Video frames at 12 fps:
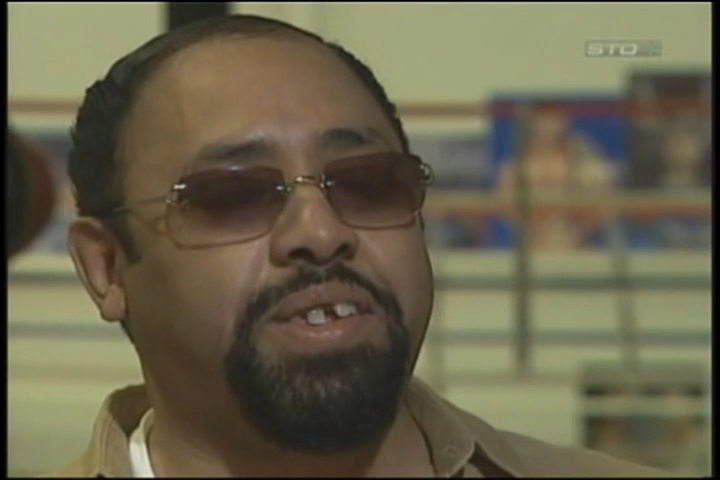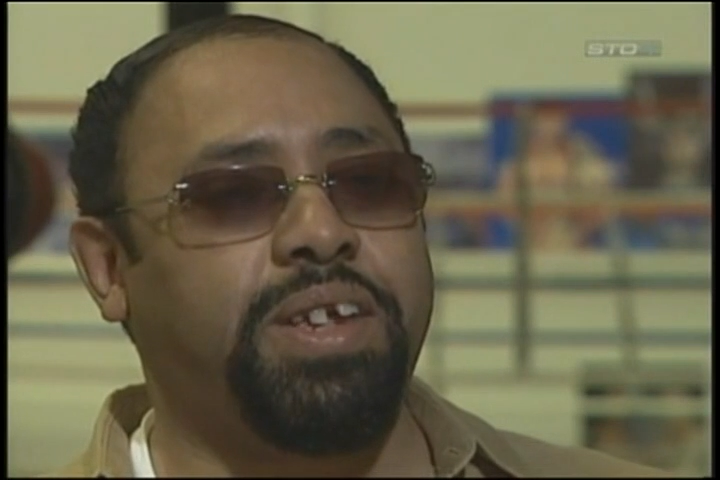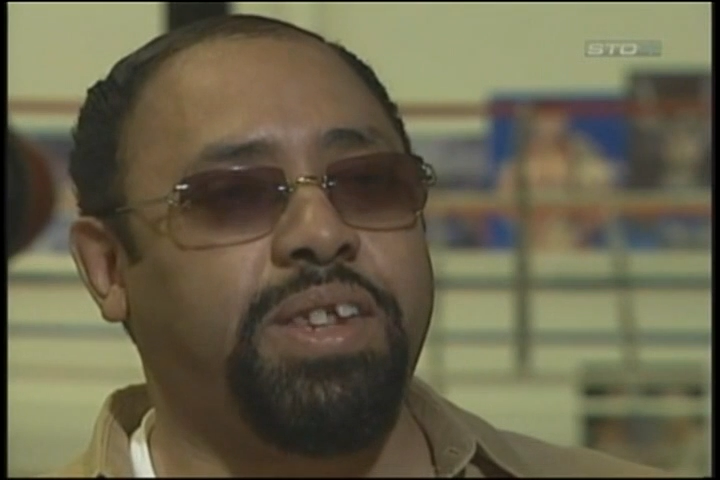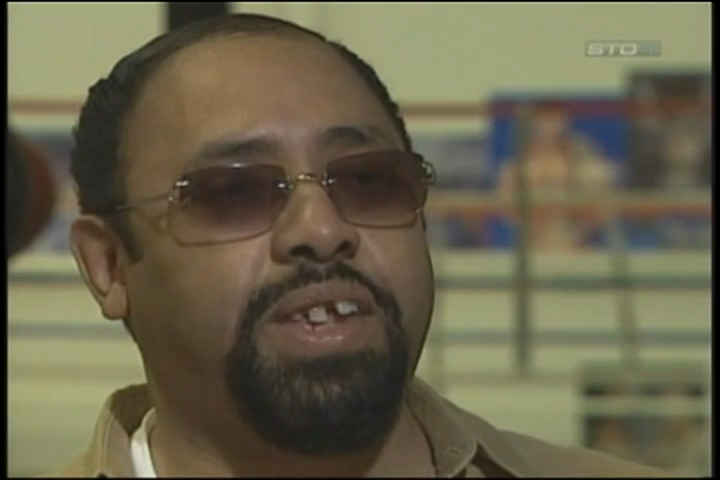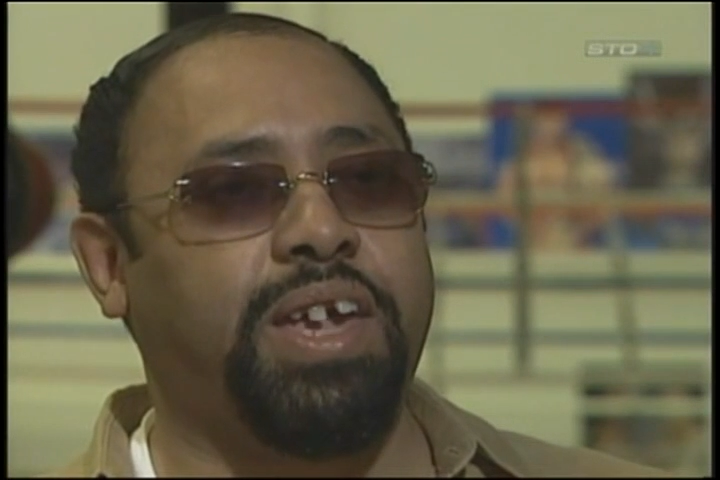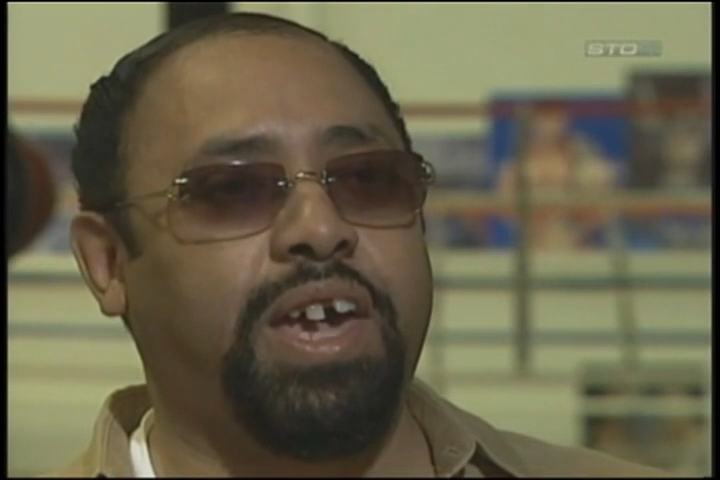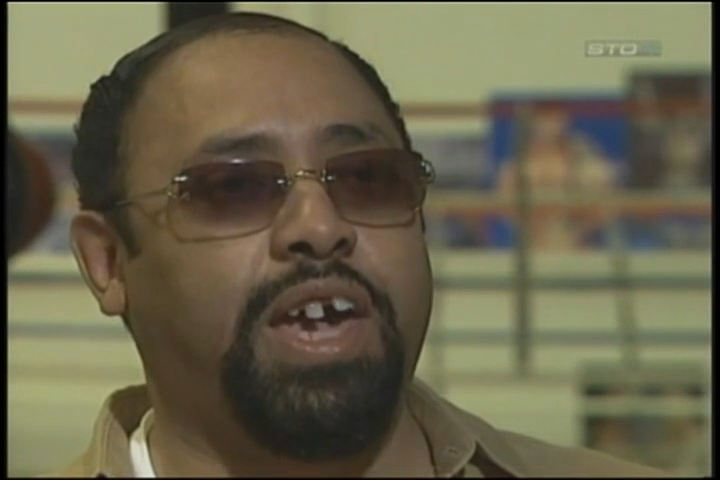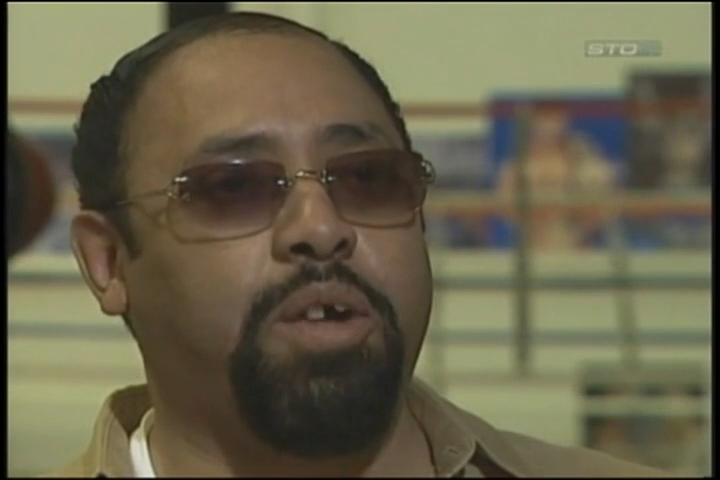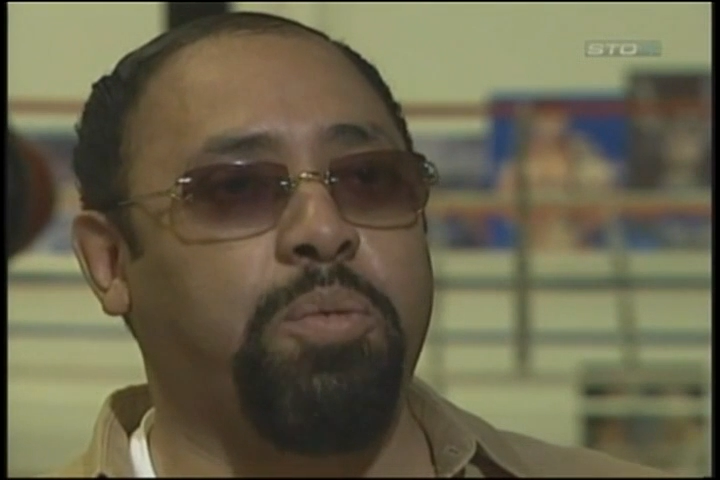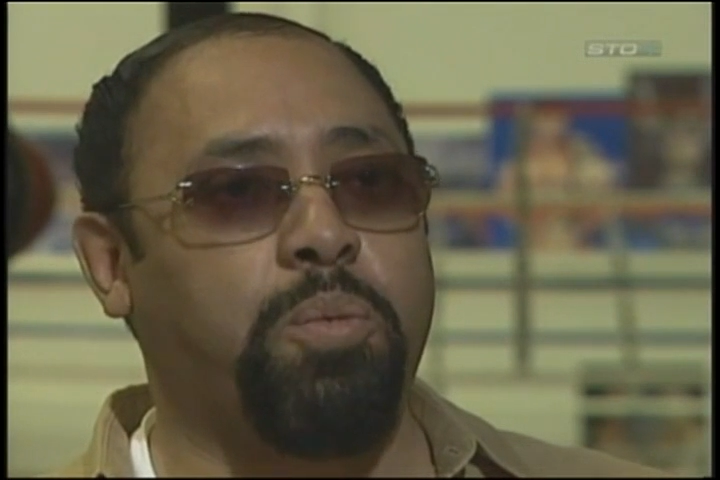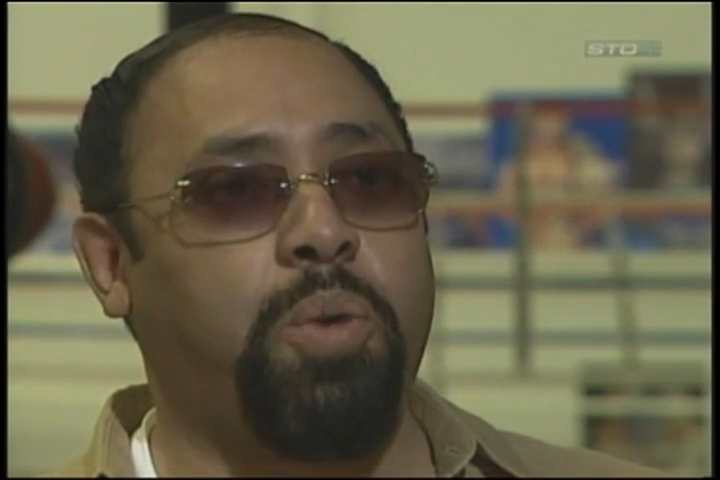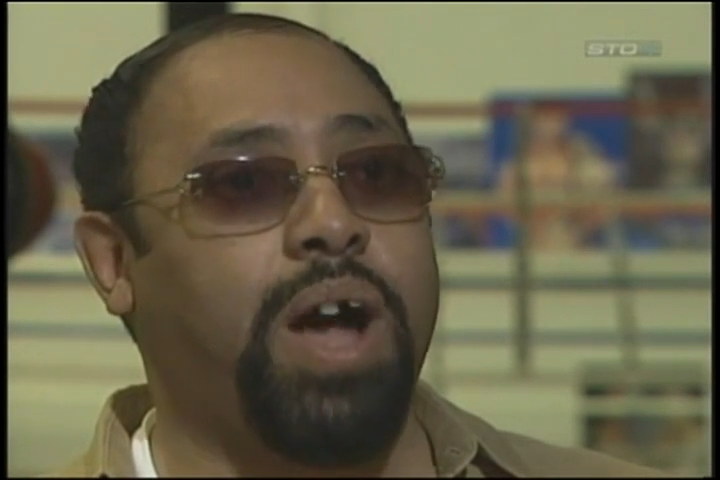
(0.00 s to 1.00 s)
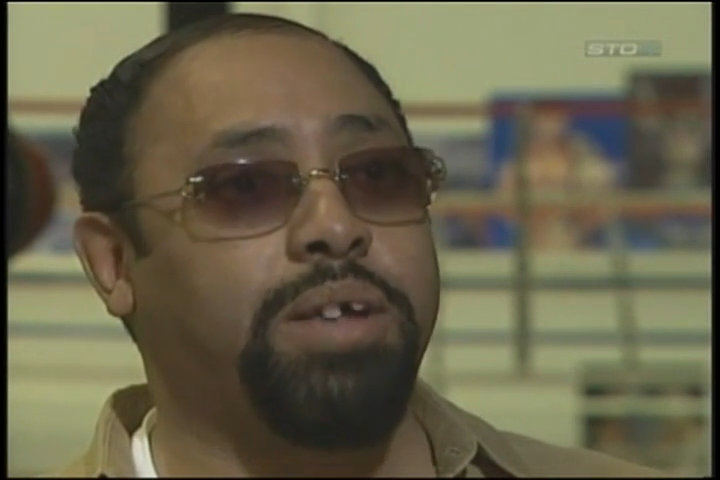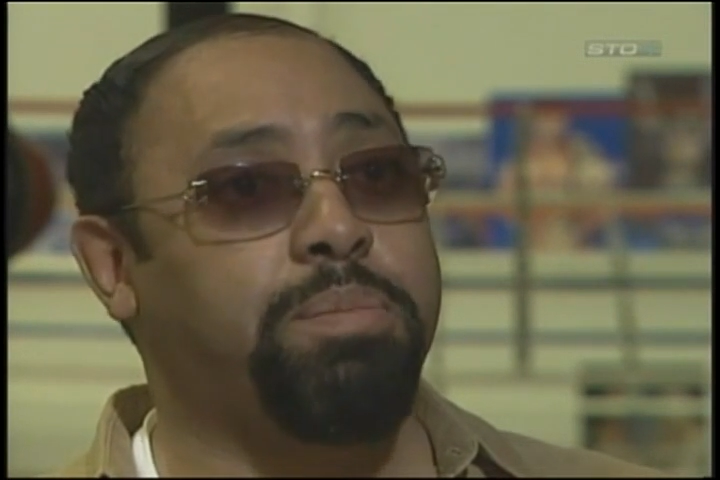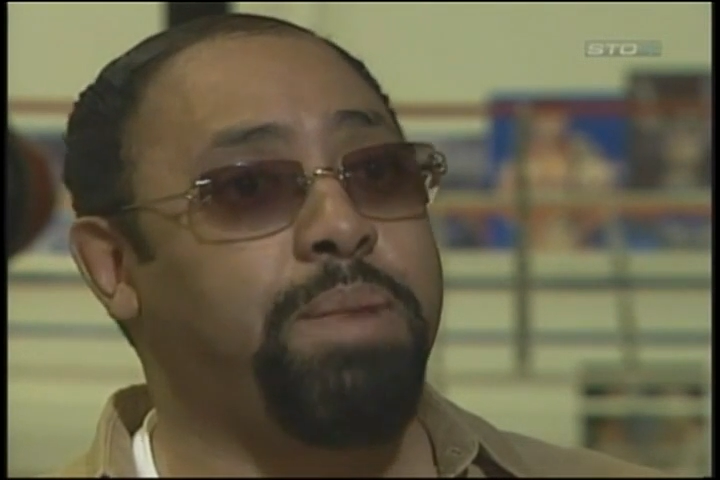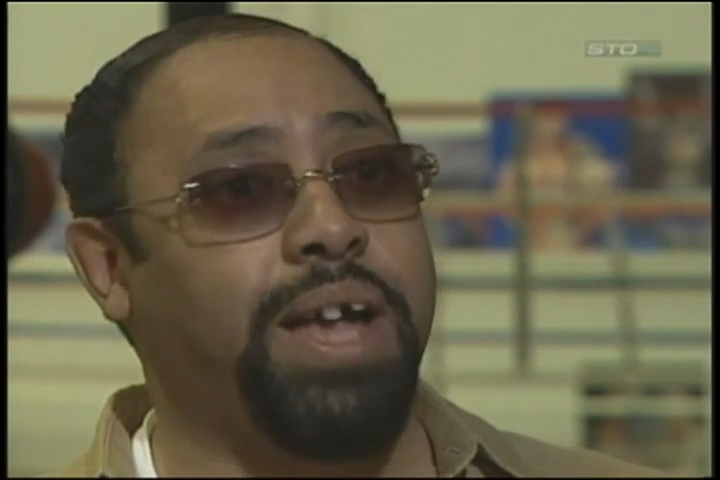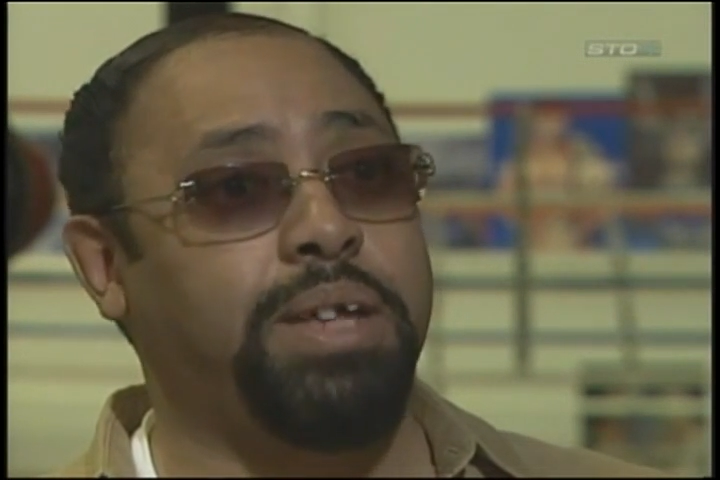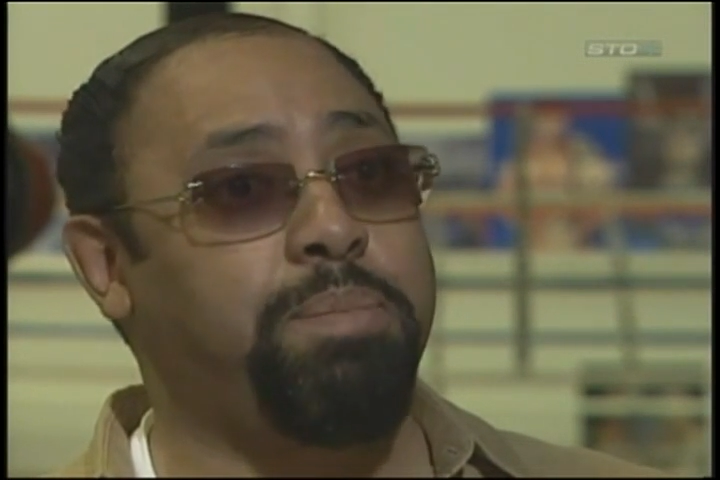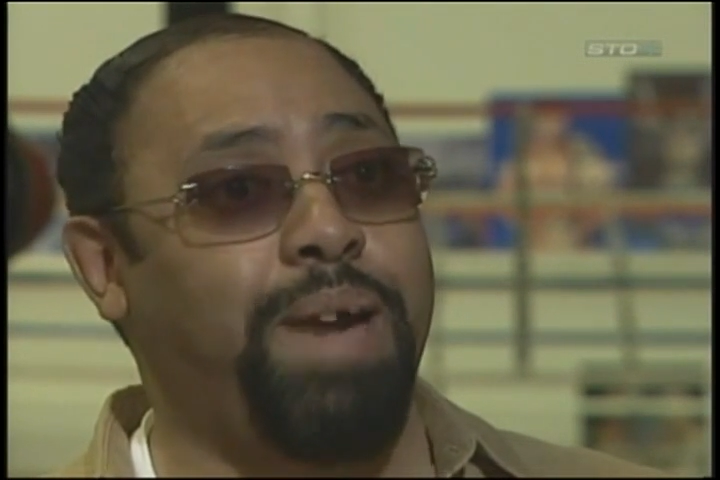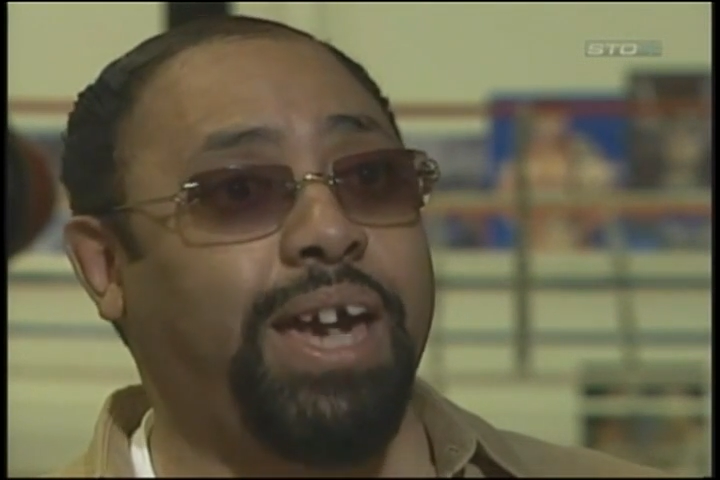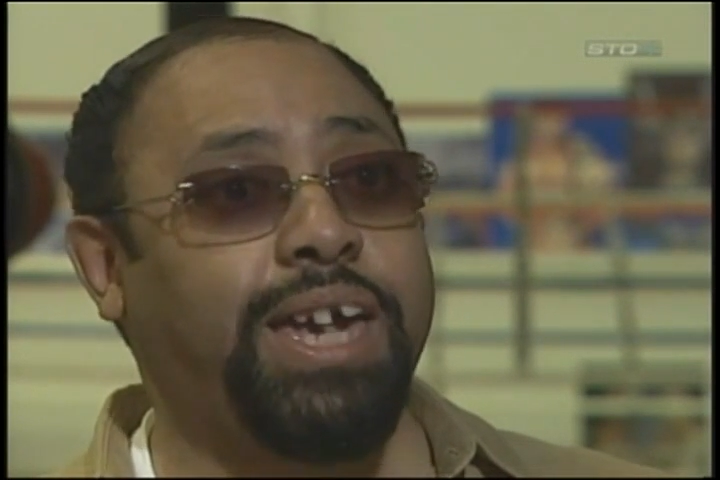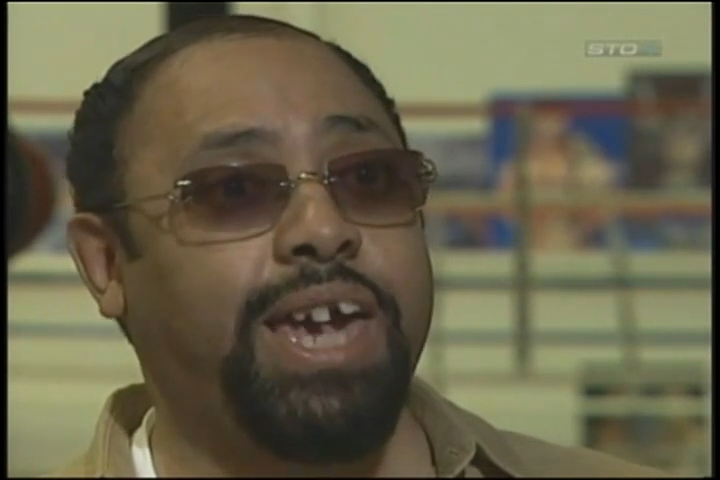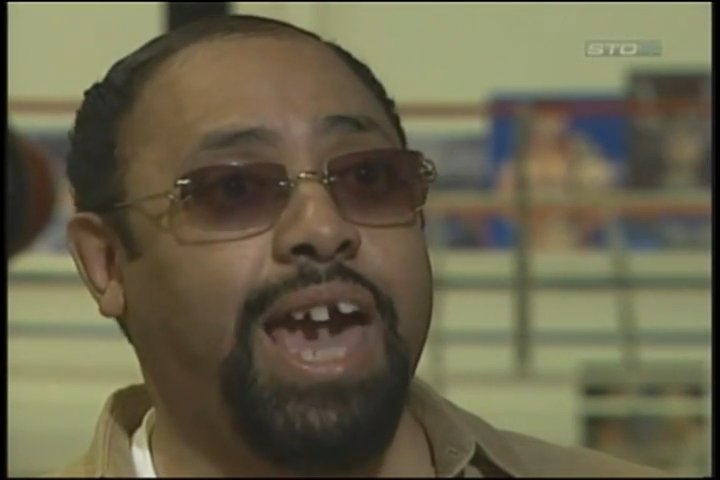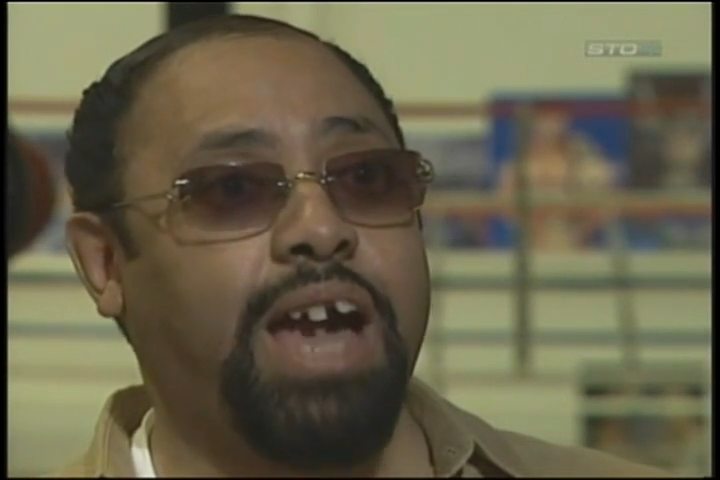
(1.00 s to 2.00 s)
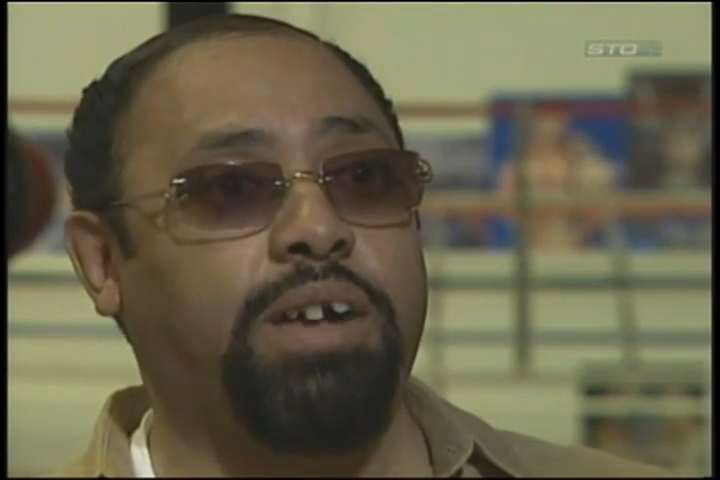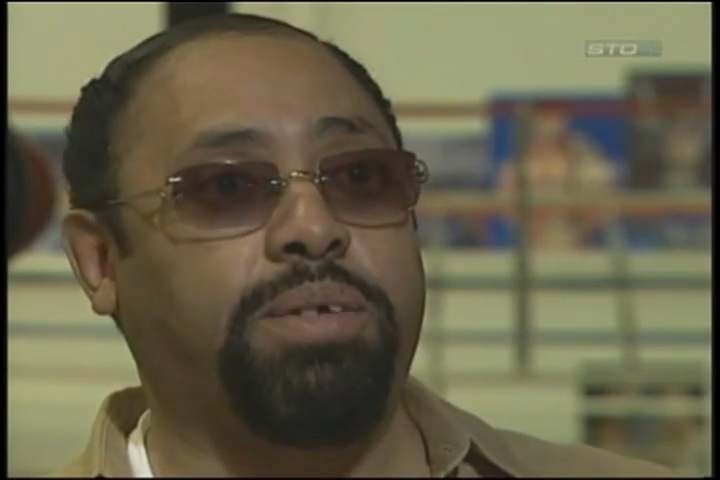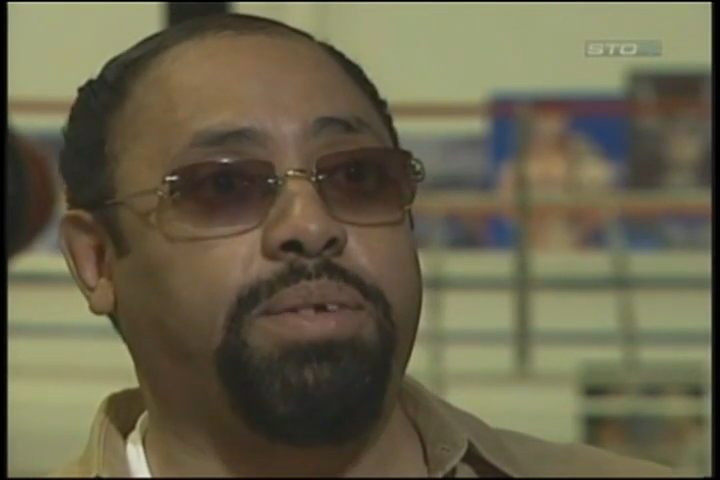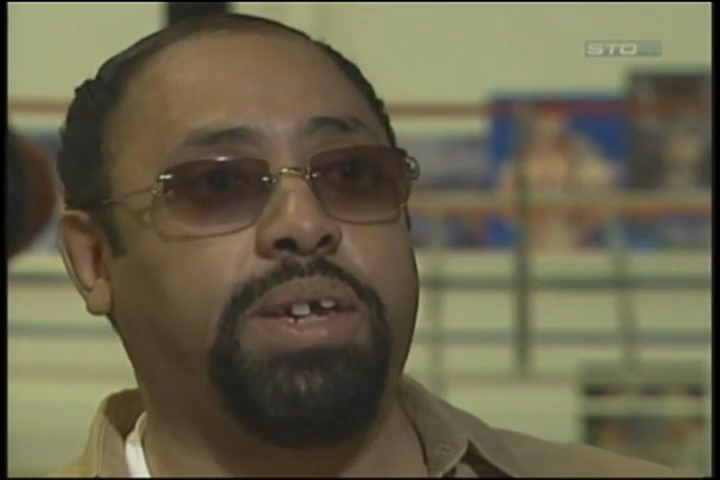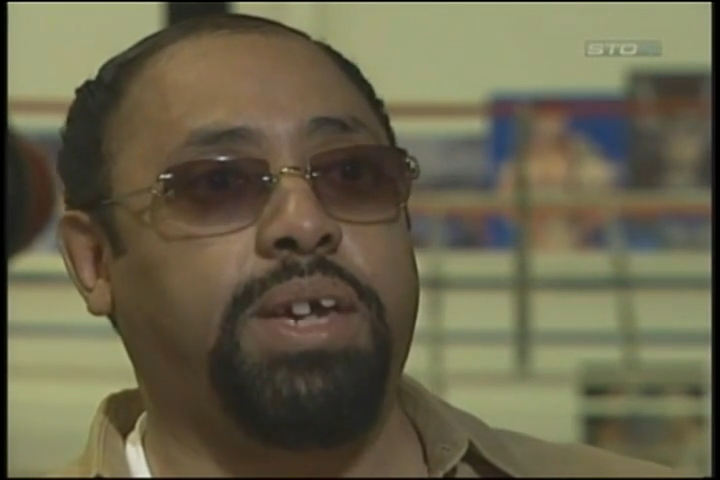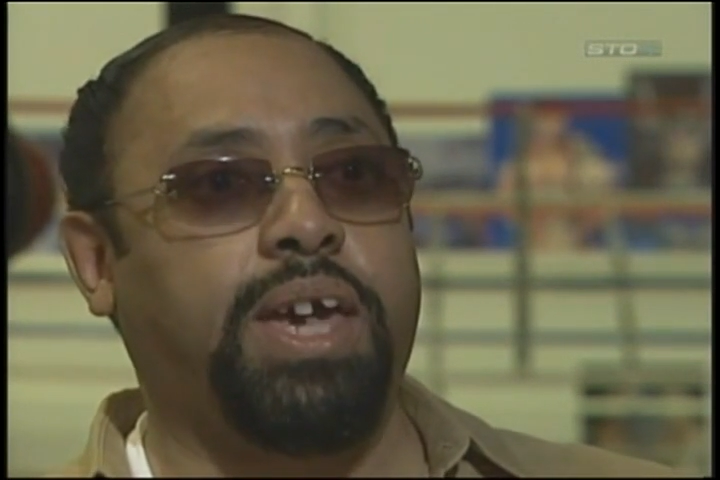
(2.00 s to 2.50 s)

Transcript: sit there and watch Manny Pacquiao.